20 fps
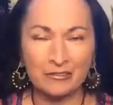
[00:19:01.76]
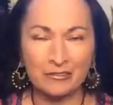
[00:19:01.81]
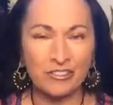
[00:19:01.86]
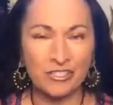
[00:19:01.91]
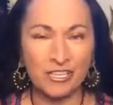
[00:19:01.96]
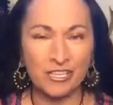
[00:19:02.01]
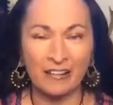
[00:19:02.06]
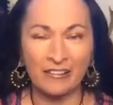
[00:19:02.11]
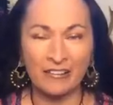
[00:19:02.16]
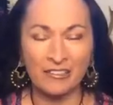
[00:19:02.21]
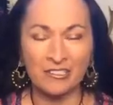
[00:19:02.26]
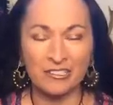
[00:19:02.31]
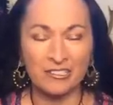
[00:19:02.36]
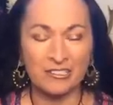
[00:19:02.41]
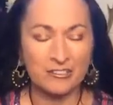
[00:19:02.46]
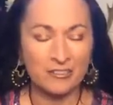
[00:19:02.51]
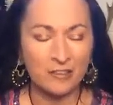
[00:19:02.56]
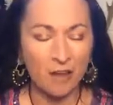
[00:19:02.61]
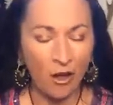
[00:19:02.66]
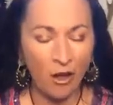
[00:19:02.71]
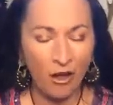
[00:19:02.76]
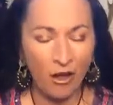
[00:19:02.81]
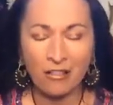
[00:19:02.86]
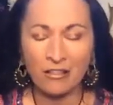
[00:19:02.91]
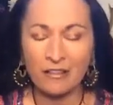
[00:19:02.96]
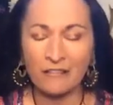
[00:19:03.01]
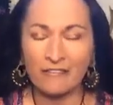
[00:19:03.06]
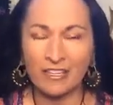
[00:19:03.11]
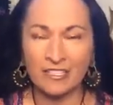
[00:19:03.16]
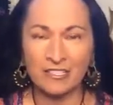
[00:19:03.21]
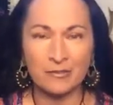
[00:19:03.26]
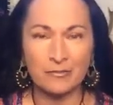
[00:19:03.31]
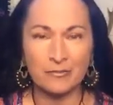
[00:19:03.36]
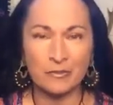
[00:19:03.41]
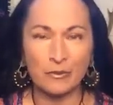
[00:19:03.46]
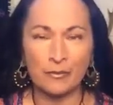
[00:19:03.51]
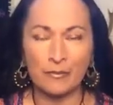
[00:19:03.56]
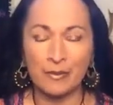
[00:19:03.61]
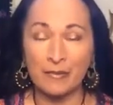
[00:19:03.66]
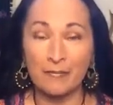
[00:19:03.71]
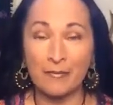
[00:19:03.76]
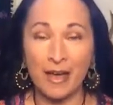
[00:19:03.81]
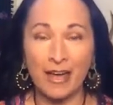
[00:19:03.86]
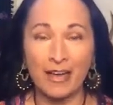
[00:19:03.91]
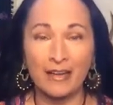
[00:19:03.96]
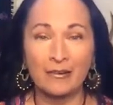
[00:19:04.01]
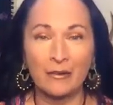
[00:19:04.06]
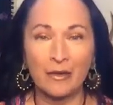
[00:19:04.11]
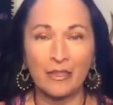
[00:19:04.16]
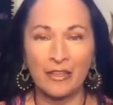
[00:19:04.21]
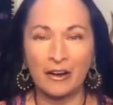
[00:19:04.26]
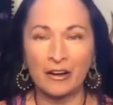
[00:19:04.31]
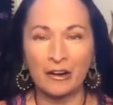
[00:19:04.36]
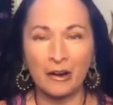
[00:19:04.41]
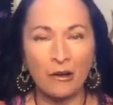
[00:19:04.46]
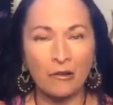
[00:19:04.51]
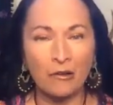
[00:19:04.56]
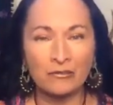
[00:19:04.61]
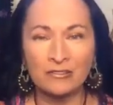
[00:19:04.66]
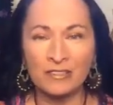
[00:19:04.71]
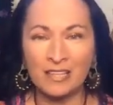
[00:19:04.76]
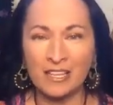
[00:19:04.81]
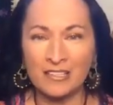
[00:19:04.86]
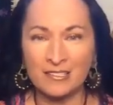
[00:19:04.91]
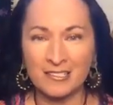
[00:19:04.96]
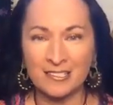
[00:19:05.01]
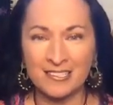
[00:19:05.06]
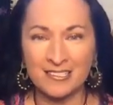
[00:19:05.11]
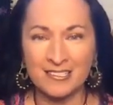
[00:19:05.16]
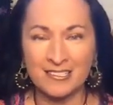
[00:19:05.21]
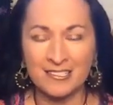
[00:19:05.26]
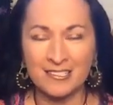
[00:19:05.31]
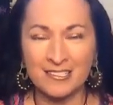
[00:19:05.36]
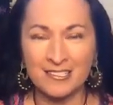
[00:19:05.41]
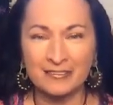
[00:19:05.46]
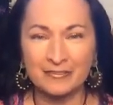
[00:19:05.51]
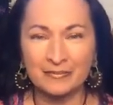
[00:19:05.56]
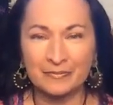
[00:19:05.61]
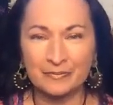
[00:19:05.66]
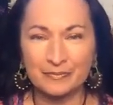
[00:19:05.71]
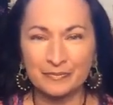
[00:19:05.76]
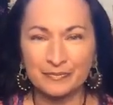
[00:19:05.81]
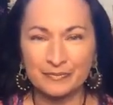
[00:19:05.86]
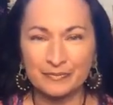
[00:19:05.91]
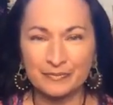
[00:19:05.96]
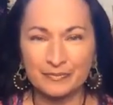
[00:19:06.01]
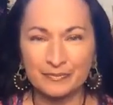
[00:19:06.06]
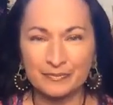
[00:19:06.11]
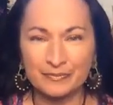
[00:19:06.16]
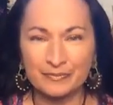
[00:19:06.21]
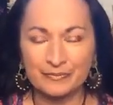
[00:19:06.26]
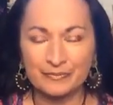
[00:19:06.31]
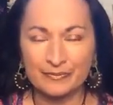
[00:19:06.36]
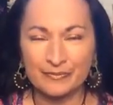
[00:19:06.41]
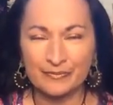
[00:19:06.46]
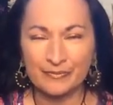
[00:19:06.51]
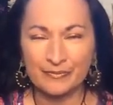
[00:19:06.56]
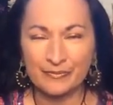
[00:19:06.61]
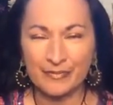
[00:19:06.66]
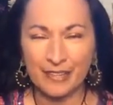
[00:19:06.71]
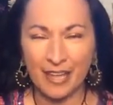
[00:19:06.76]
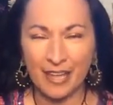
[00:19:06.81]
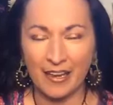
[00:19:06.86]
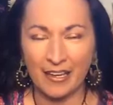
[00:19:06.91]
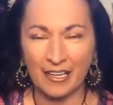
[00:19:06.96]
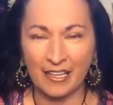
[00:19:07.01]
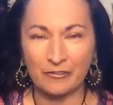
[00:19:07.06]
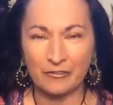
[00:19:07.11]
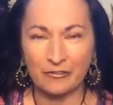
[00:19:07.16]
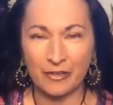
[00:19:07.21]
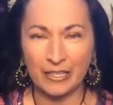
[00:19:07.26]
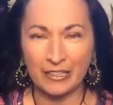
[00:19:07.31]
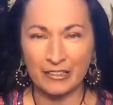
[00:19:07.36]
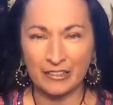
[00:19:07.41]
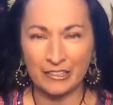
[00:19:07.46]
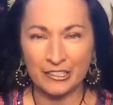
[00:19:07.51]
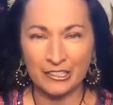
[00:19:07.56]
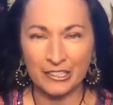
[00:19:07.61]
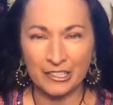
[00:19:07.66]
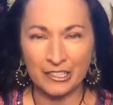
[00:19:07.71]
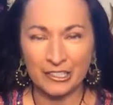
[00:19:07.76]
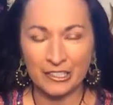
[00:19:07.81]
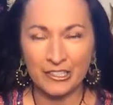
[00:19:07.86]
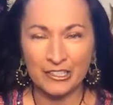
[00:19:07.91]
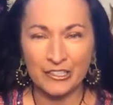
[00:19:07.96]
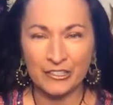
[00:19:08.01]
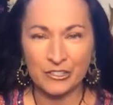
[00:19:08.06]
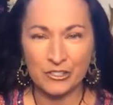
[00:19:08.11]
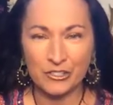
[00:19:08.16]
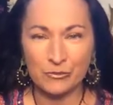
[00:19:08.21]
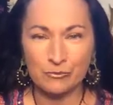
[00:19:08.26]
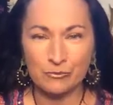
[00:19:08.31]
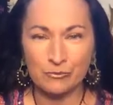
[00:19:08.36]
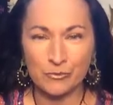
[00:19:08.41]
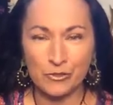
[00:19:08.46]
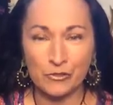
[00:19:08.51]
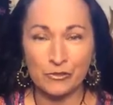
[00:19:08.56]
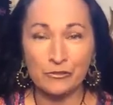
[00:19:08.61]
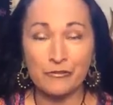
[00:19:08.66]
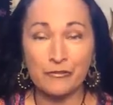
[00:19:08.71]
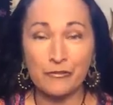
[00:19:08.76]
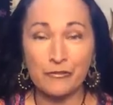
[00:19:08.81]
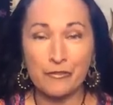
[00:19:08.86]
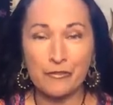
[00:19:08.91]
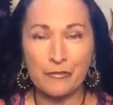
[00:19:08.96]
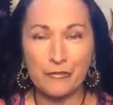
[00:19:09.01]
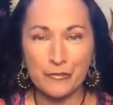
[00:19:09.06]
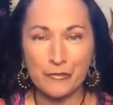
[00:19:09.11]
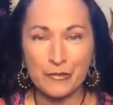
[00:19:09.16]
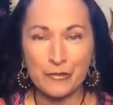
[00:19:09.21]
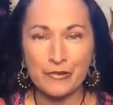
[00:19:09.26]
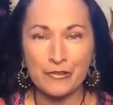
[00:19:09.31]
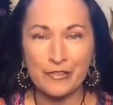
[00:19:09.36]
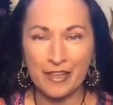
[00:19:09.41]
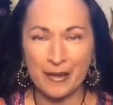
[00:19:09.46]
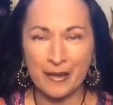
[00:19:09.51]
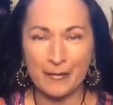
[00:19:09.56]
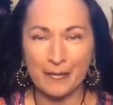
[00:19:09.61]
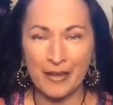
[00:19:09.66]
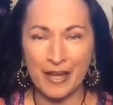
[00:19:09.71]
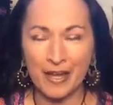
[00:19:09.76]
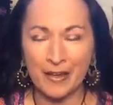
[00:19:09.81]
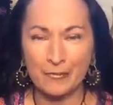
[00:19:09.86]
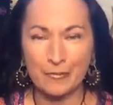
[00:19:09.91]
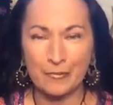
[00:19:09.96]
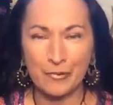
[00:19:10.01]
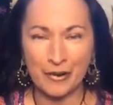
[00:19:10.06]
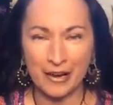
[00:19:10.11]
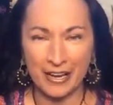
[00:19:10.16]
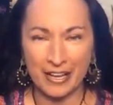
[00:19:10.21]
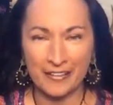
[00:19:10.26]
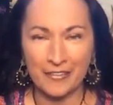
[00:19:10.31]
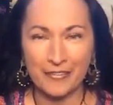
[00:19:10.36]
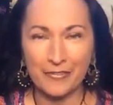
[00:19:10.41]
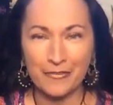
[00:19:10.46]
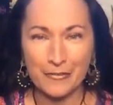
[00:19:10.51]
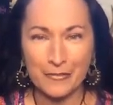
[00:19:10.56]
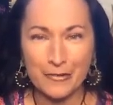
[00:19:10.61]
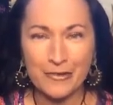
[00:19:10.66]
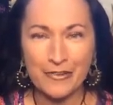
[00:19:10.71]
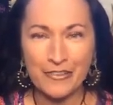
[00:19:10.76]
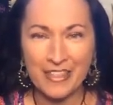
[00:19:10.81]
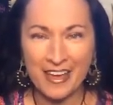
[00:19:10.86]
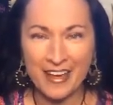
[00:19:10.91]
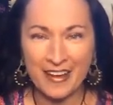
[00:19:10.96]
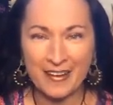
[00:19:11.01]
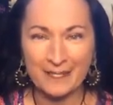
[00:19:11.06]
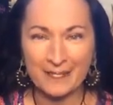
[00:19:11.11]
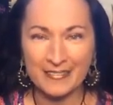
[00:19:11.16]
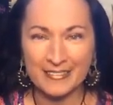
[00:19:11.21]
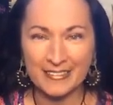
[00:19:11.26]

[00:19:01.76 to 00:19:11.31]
challenges. All of us will be met with our own lessons. And if we learn to move through them and break through them,